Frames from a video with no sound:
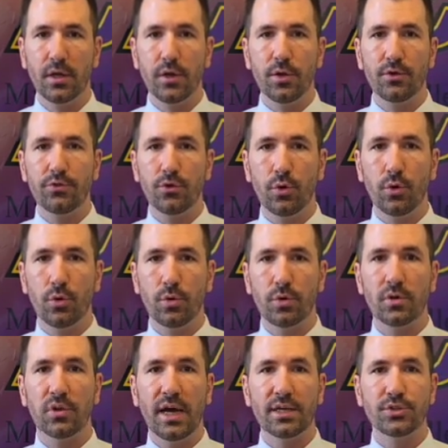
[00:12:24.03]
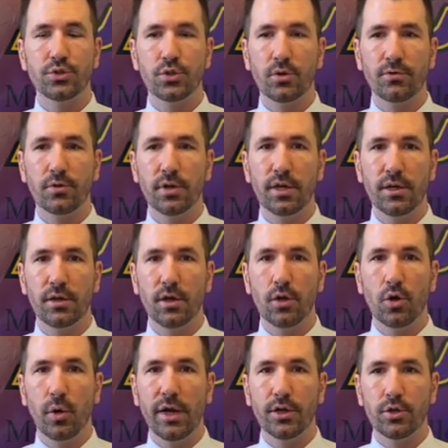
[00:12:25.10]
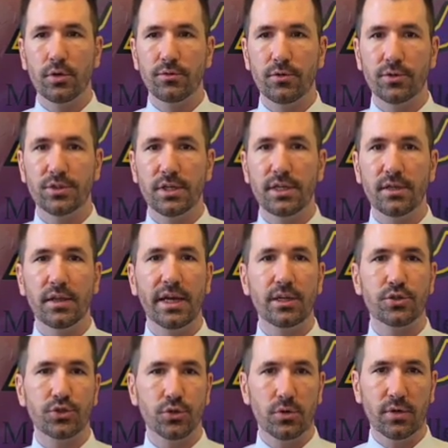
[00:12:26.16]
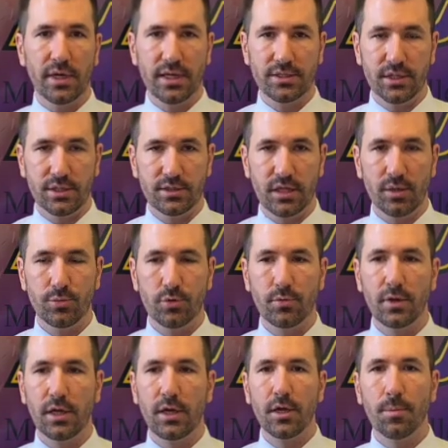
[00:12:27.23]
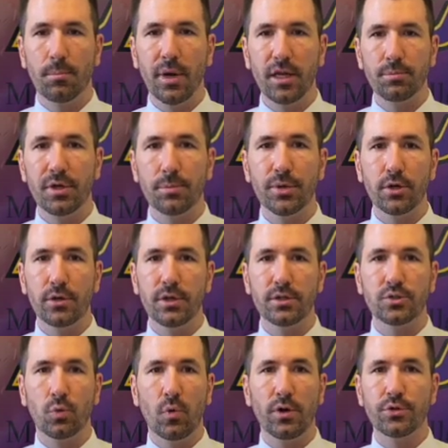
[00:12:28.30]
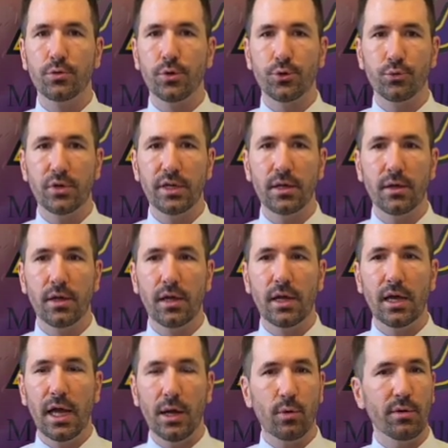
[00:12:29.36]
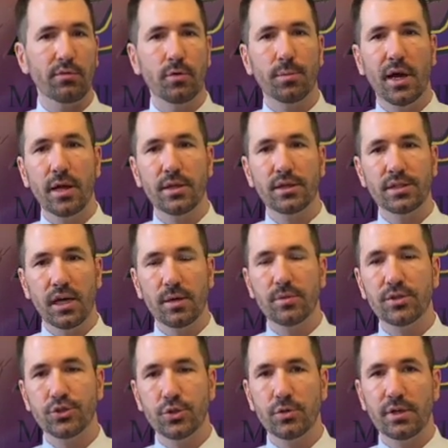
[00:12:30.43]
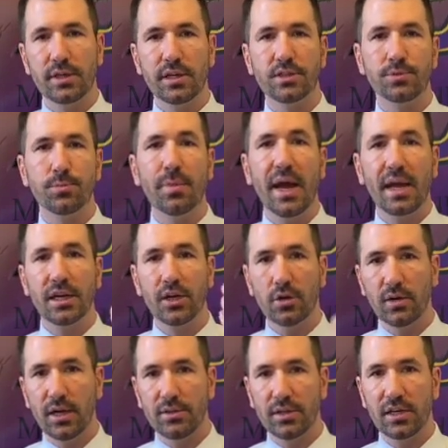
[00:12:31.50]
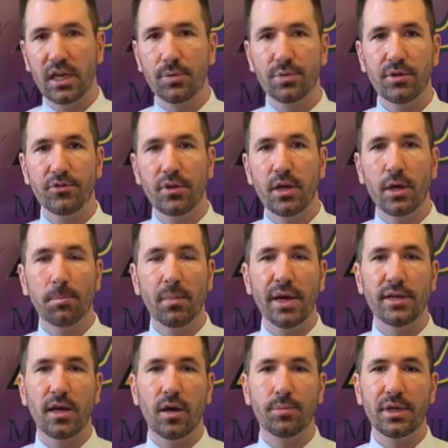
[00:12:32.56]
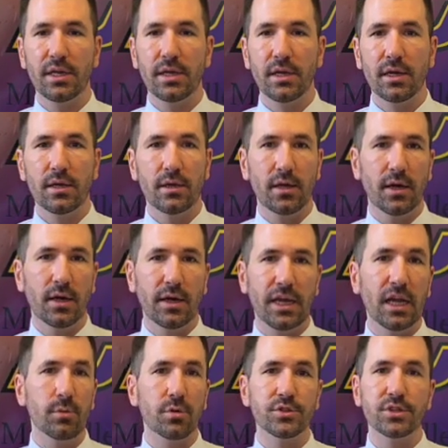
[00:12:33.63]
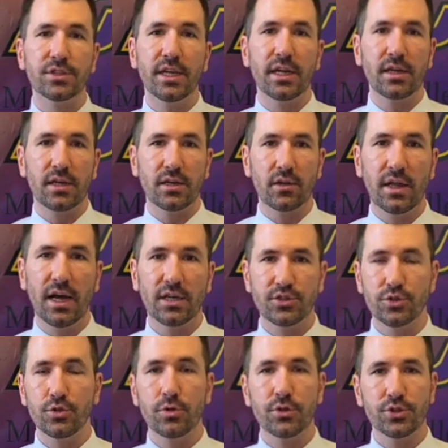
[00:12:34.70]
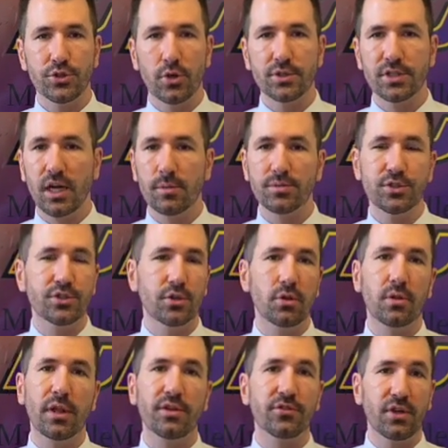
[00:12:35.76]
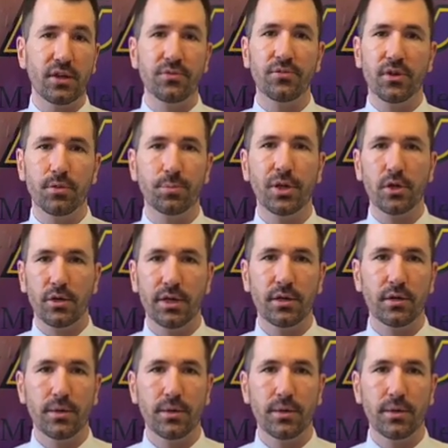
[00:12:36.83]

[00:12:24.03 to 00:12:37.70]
So classes over at Ohio University Lancaster, as an example, might be periods 1 to 3. However, by the time the student gets back here at the campus, might not be able to take a class due to the start times until, let's say, 5th period.